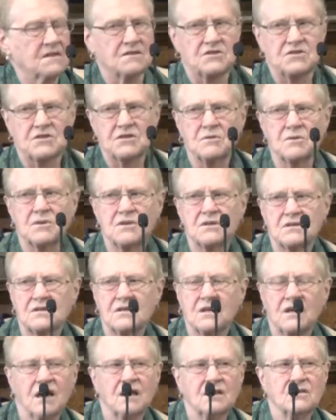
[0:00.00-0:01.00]
a
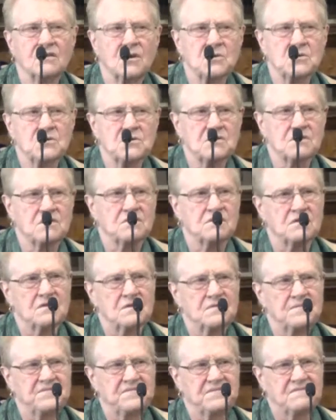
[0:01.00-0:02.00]
serious
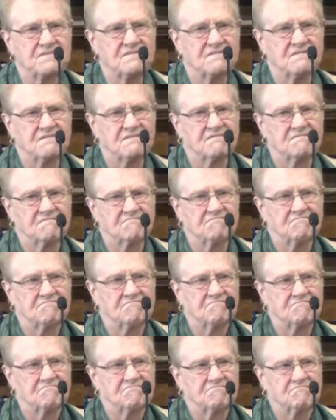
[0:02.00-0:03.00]
diagnosis,
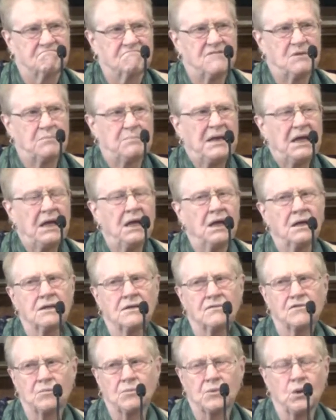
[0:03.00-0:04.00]
the
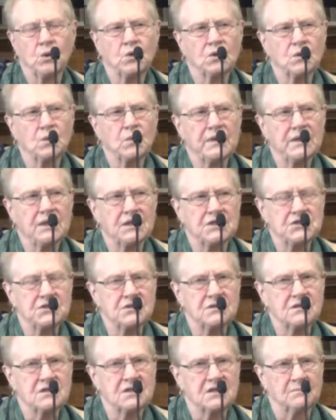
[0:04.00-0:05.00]
pain of a broken
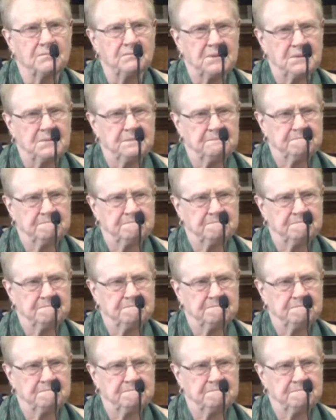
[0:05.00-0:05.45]
relationship.